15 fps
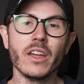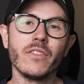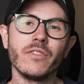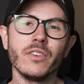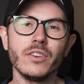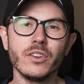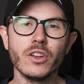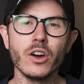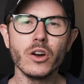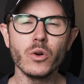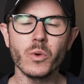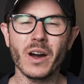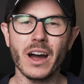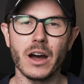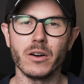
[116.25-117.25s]
if you
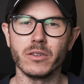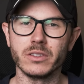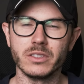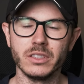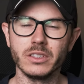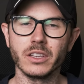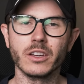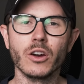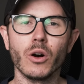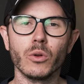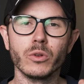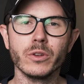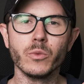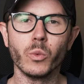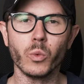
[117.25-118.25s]
know how
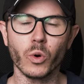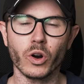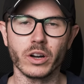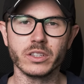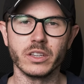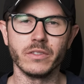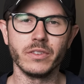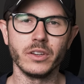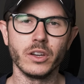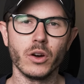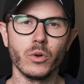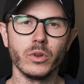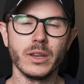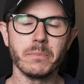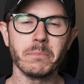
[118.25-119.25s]
citicoline works, if you
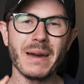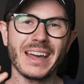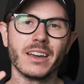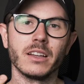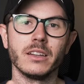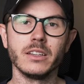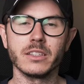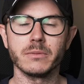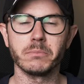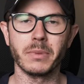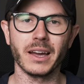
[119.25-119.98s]
know the mechanism